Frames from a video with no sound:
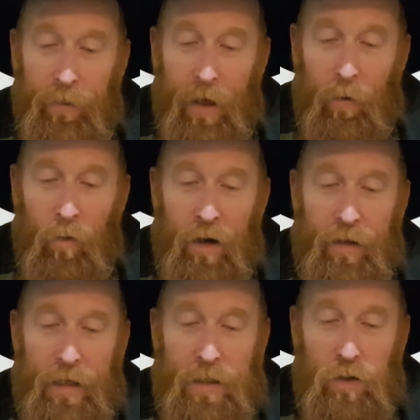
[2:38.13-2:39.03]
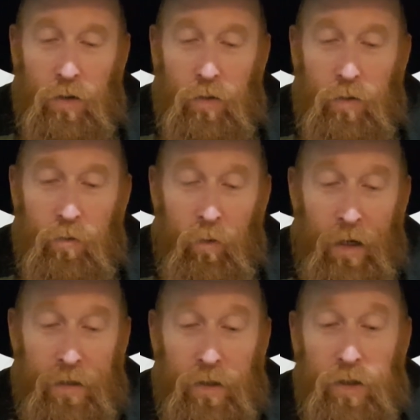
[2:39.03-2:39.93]
that one of these little
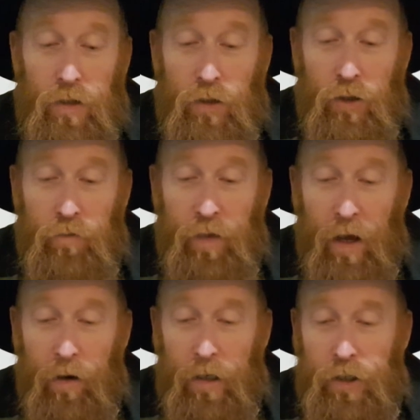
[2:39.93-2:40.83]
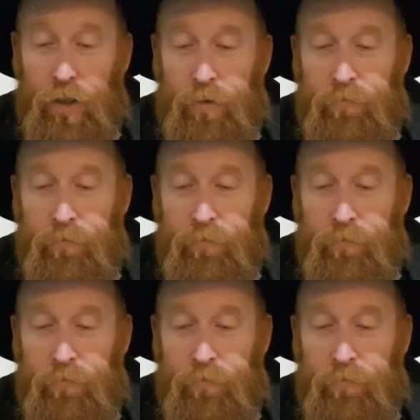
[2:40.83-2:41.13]
ones should perish.